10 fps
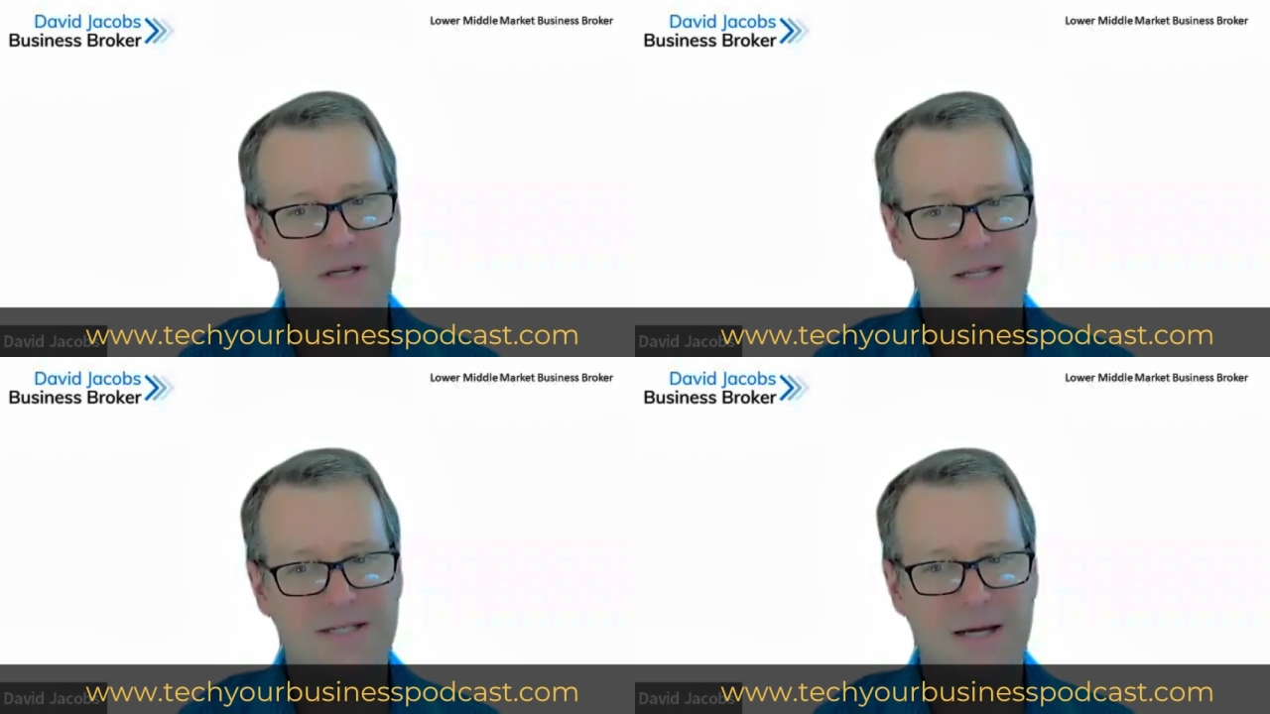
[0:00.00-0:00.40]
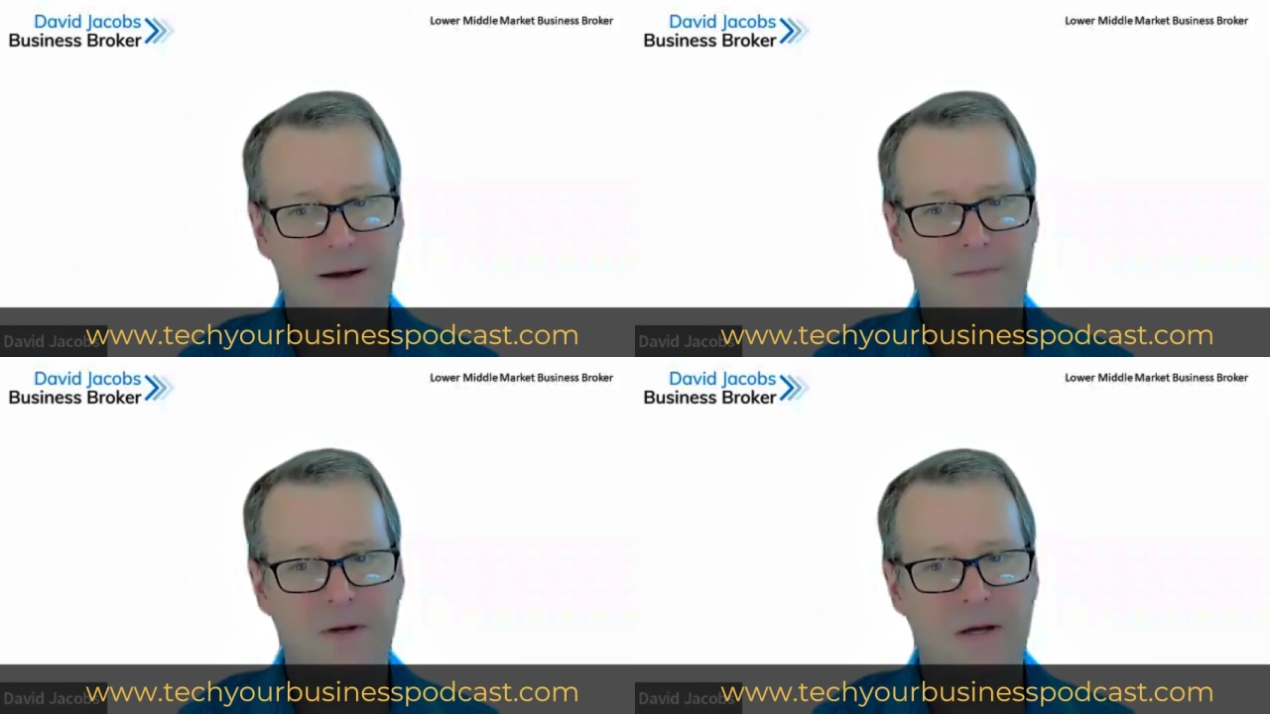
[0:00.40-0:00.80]
It's
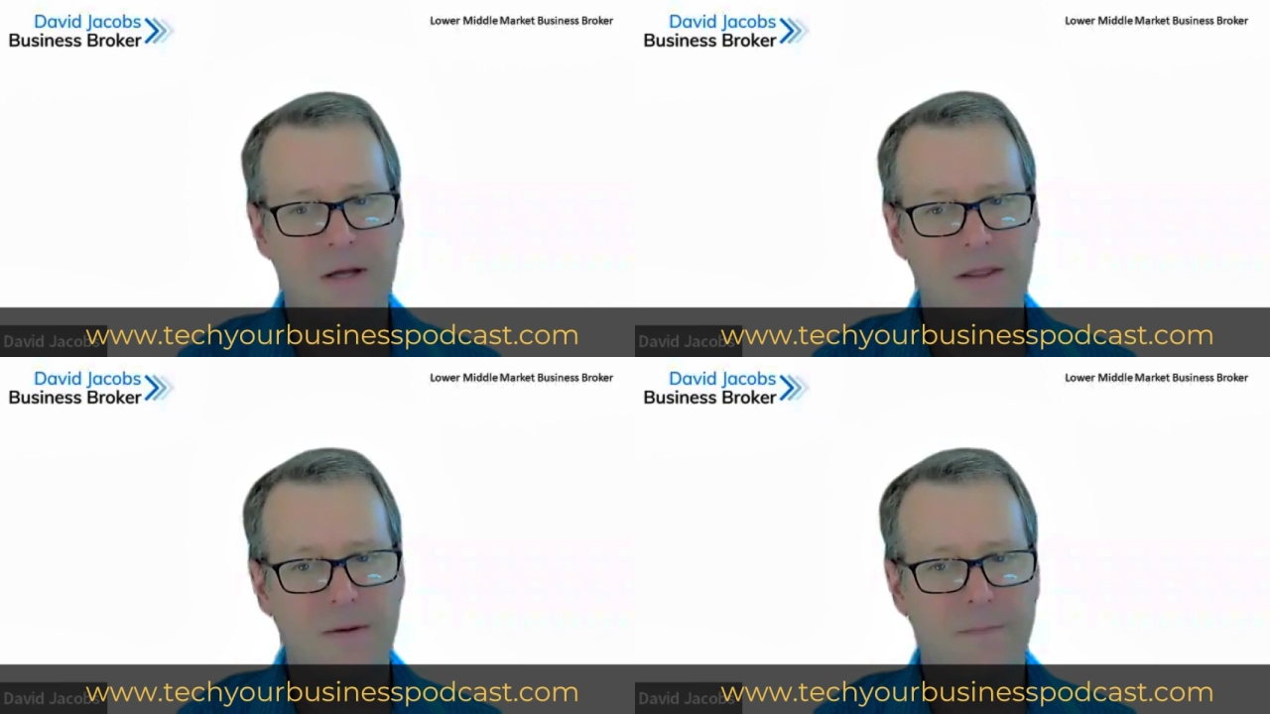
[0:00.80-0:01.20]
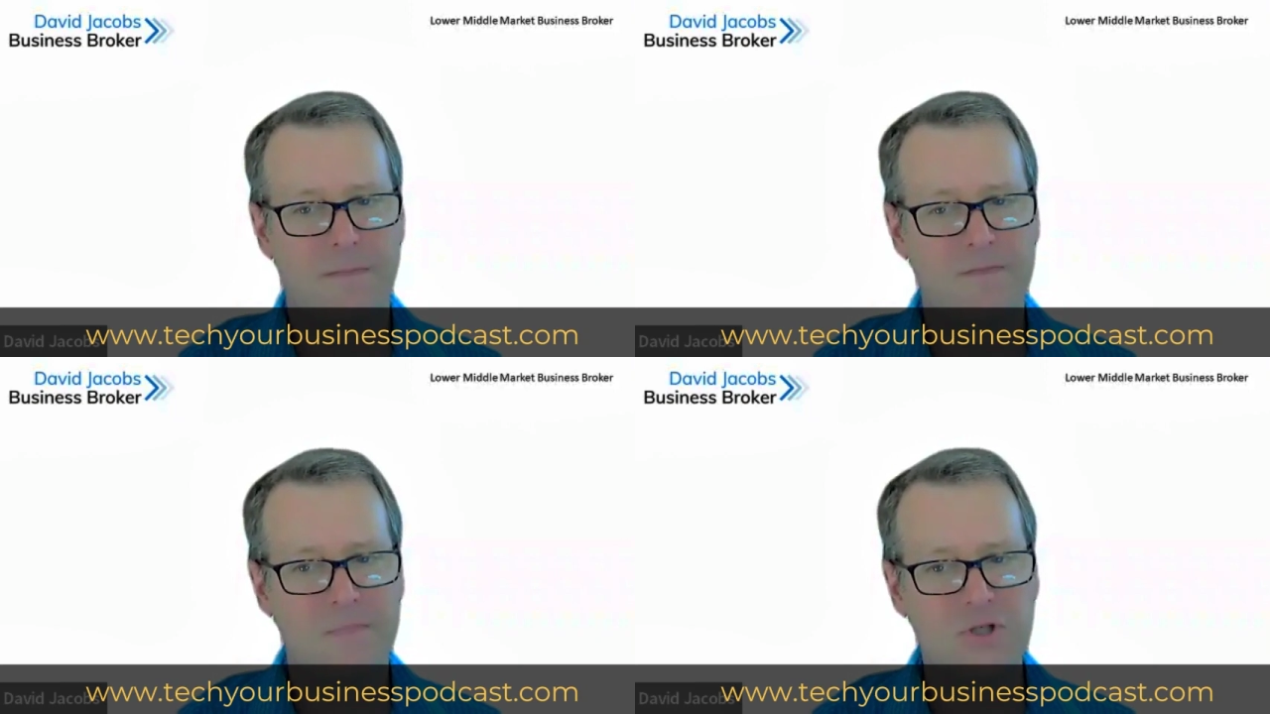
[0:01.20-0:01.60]
the
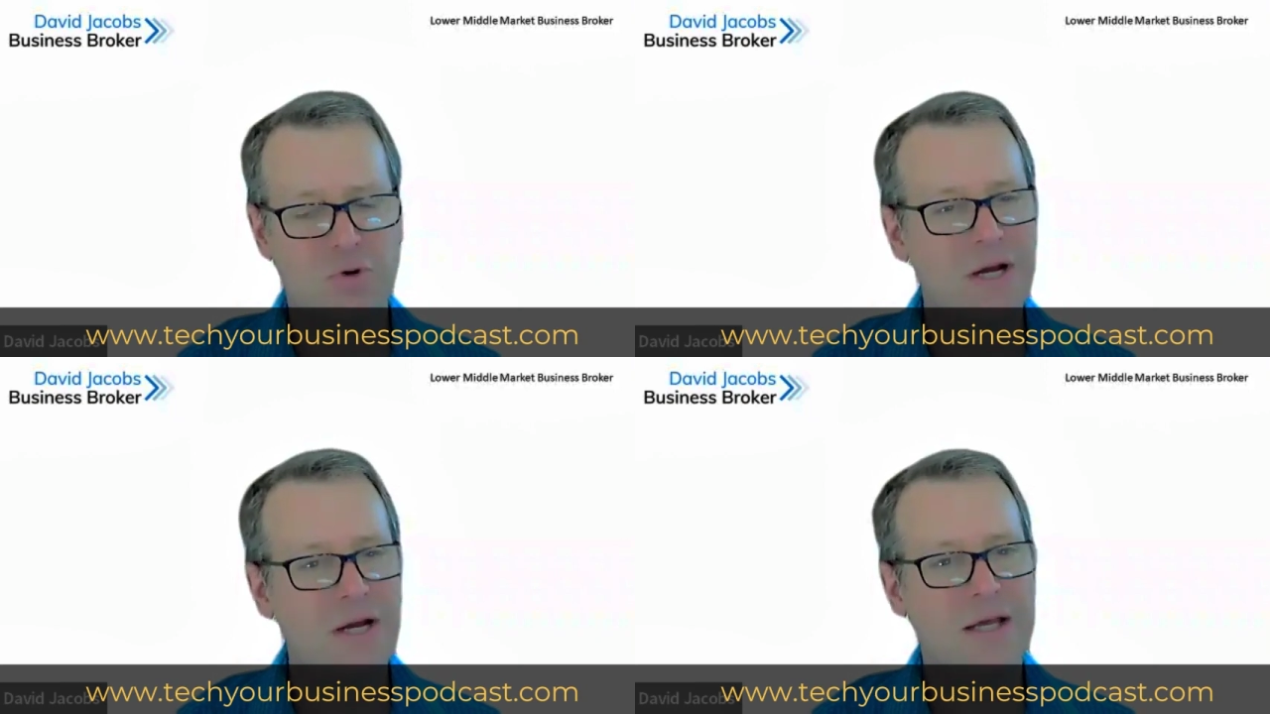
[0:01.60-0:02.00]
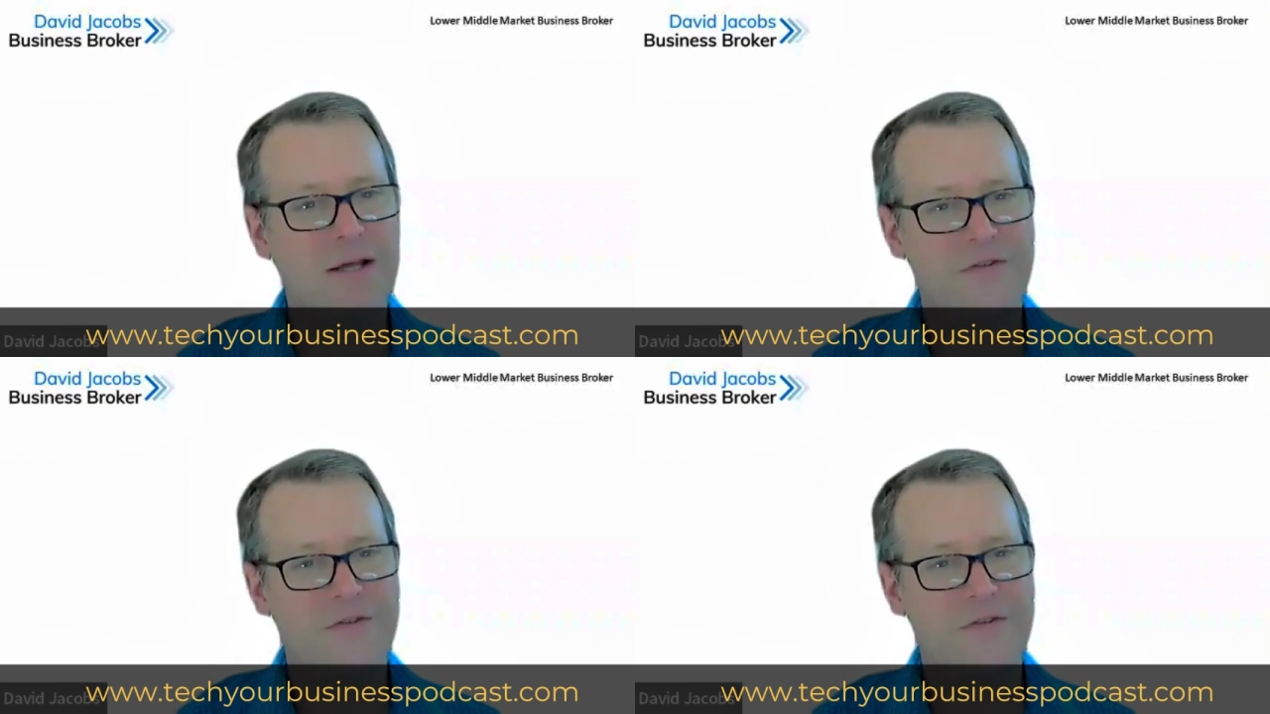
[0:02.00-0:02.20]
screening and